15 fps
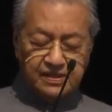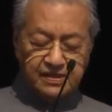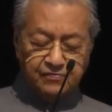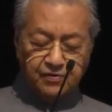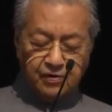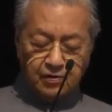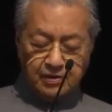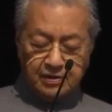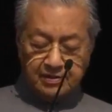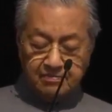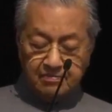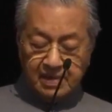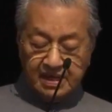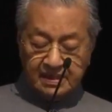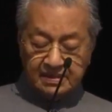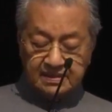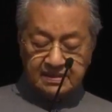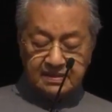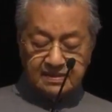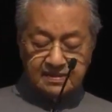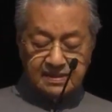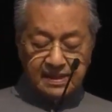Forward marks the
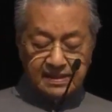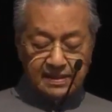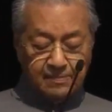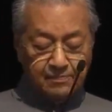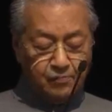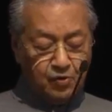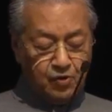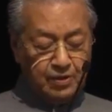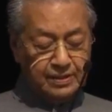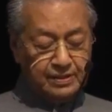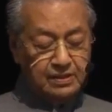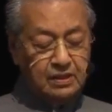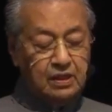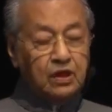starting point